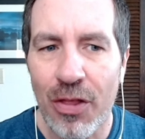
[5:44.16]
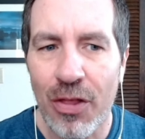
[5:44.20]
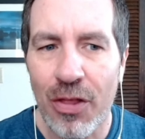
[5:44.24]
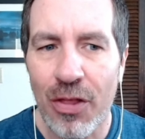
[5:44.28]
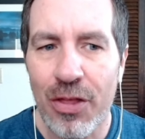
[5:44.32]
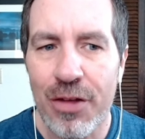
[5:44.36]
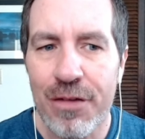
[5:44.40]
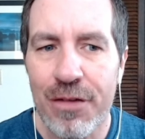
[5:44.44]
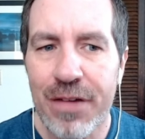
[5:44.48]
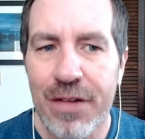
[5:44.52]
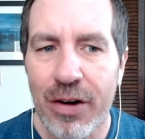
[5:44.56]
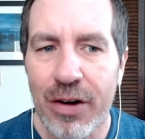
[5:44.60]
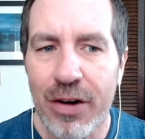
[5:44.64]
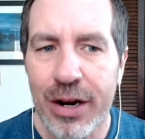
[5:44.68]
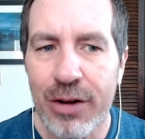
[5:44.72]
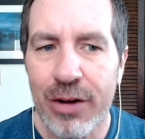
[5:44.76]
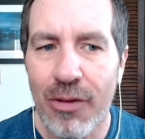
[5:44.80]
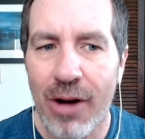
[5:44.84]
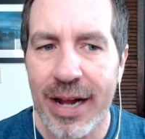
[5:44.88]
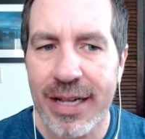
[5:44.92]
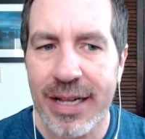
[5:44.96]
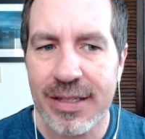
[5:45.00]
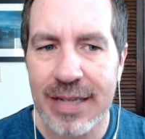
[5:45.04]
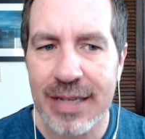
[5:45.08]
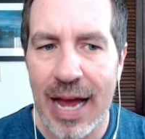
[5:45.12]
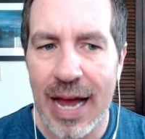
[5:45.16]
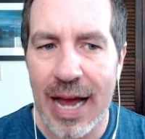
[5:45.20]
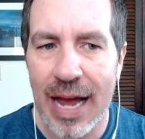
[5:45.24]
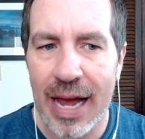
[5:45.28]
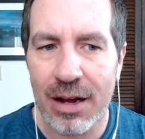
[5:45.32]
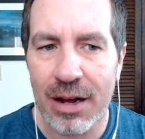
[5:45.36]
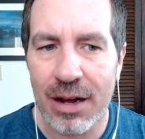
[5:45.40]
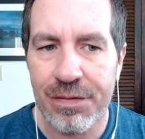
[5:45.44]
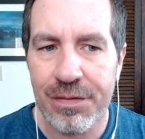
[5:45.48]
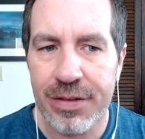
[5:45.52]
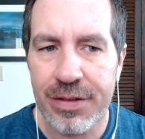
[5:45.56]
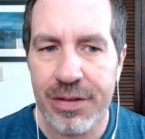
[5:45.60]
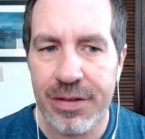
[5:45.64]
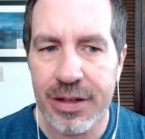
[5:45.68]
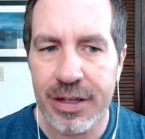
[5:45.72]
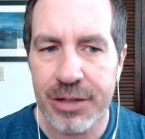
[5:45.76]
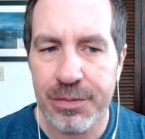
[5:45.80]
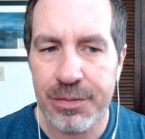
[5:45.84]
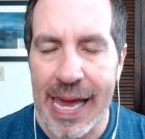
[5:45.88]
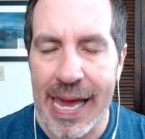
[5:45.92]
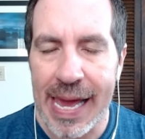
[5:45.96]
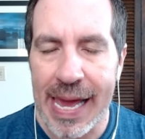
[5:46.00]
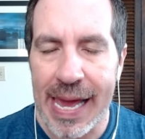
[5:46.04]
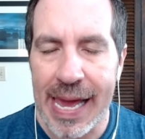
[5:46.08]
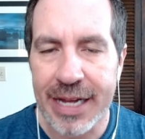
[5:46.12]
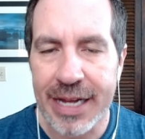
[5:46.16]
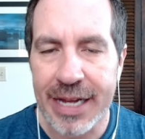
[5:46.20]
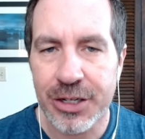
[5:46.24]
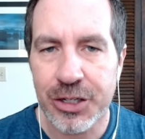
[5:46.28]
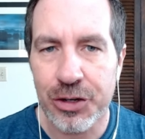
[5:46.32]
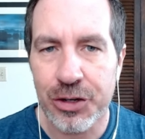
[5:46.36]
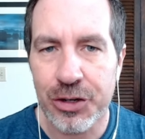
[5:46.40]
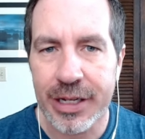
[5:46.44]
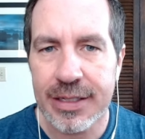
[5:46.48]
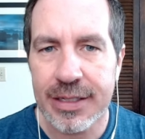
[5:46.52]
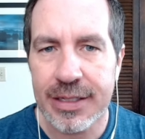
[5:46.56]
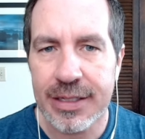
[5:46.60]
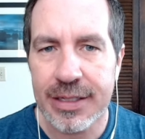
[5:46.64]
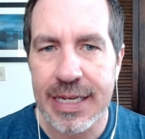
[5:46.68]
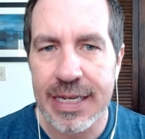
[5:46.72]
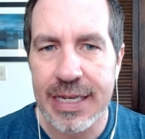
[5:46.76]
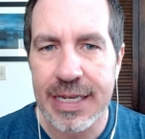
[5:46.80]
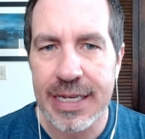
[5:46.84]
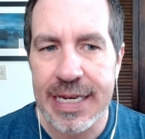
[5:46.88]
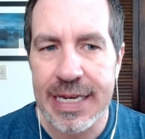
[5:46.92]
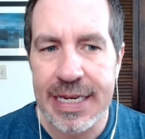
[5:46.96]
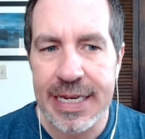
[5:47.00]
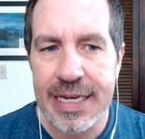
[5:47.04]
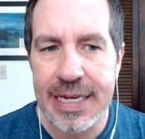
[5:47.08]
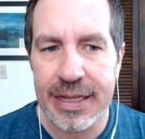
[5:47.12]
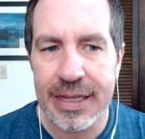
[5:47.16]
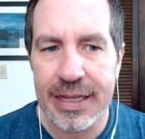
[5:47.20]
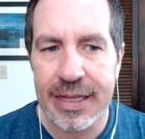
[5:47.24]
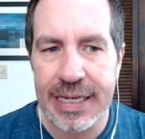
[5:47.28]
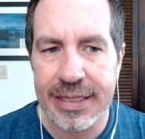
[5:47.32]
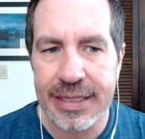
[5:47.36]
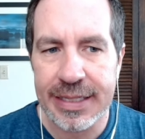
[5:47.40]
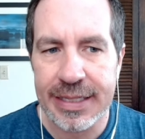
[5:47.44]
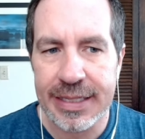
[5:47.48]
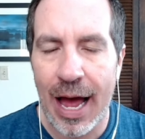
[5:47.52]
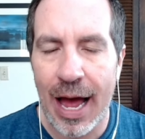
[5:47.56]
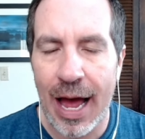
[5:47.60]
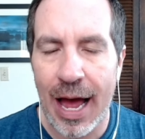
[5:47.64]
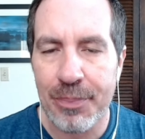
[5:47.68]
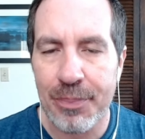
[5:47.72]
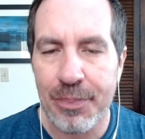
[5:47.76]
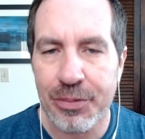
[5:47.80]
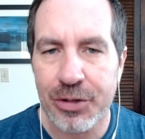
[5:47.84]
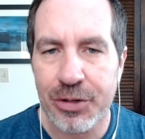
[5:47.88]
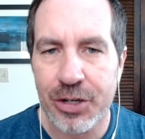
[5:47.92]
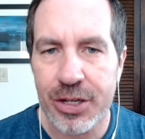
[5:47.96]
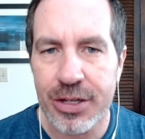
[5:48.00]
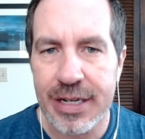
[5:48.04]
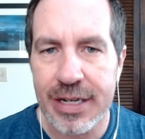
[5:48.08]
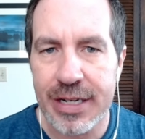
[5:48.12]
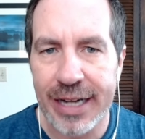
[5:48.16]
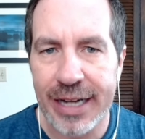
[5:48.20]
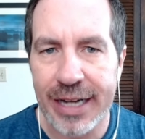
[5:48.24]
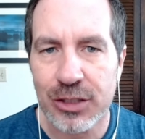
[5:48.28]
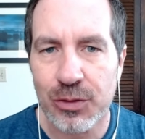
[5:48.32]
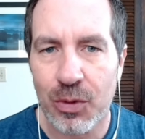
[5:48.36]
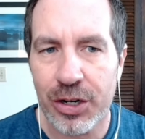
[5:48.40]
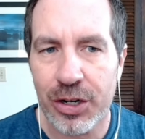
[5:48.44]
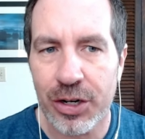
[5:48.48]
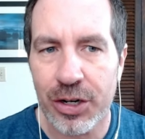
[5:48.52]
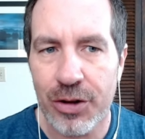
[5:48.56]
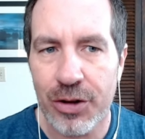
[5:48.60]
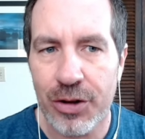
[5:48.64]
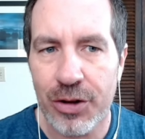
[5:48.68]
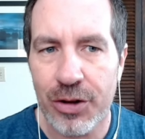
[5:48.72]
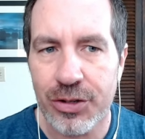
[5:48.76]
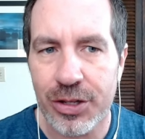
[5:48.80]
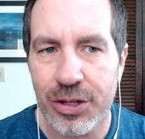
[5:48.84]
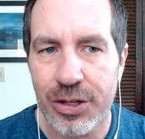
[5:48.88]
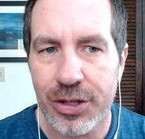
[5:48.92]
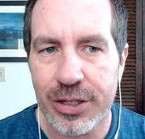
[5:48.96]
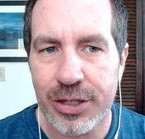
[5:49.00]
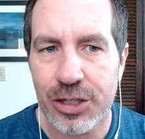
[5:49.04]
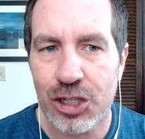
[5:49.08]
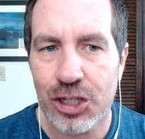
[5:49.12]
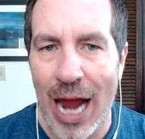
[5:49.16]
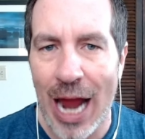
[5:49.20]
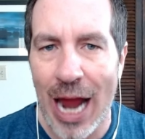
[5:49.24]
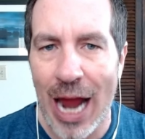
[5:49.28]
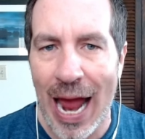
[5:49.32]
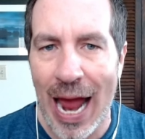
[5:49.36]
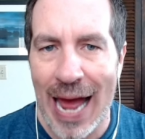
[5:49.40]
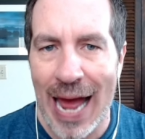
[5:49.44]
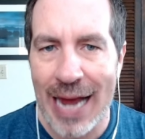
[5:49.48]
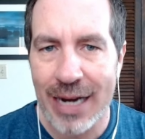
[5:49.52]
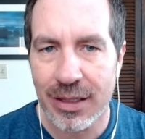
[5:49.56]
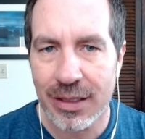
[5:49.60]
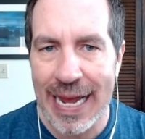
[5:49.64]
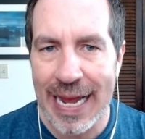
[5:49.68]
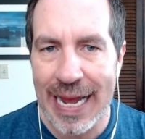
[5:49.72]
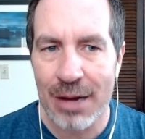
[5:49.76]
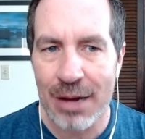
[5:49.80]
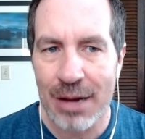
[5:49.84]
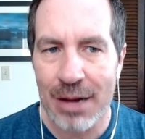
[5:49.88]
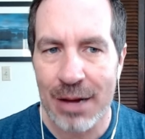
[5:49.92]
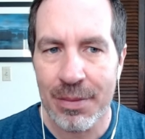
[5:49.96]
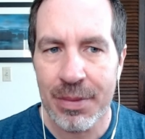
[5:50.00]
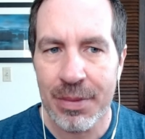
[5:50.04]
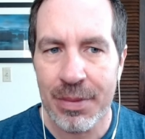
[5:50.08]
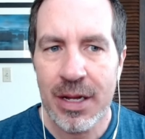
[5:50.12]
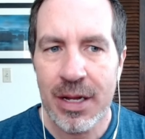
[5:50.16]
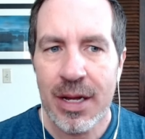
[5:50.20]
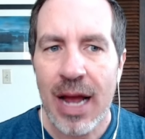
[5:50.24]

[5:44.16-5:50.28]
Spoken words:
on the very right side of the page, you can see these options. Next, we're gonna go to this chat tab.